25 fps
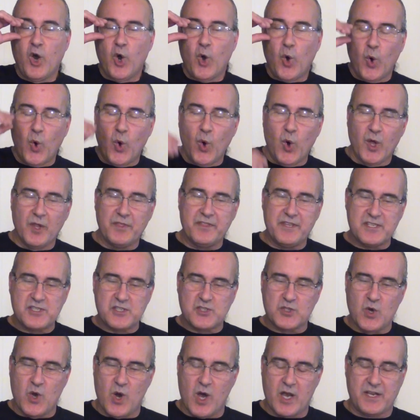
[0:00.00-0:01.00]
All this
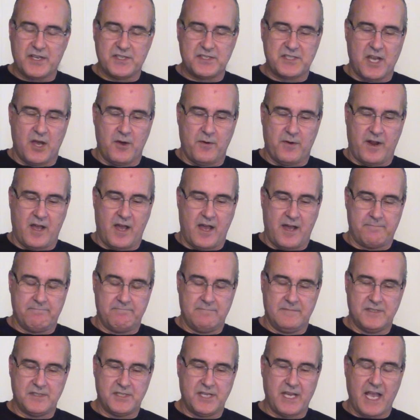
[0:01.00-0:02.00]
talk is going on.
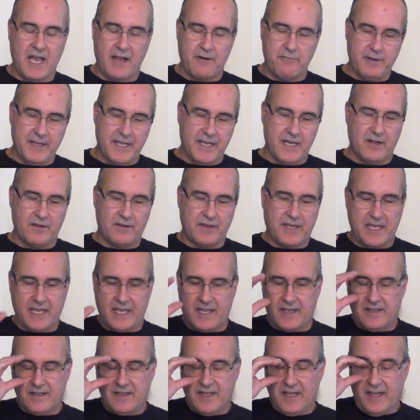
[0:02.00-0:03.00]
See, I really don't
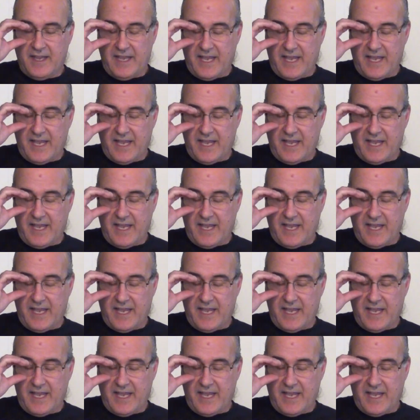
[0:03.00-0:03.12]
care.